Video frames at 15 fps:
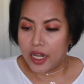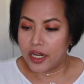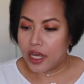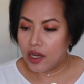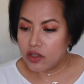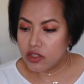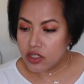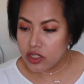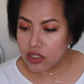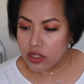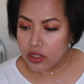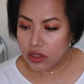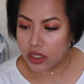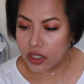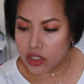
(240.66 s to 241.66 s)
Now, just
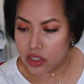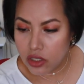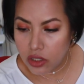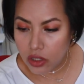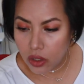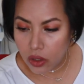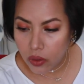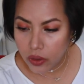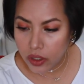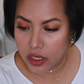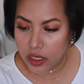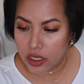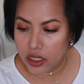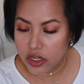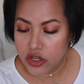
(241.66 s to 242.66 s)
to let you know, it
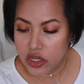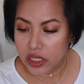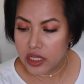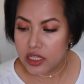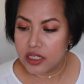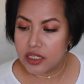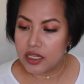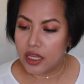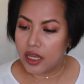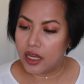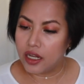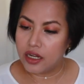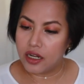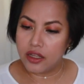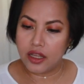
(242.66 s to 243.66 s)
initially
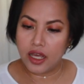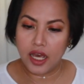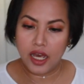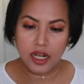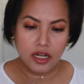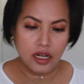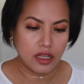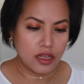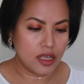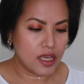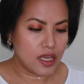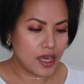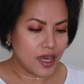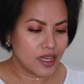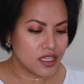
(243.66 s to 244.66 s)
said that
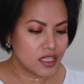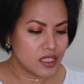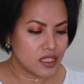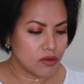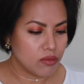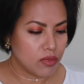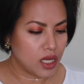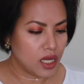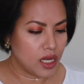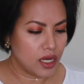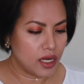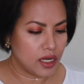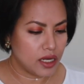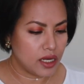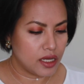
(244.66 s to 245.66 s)
the
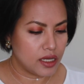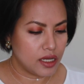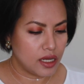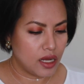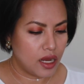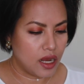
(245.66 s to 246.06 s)
estimated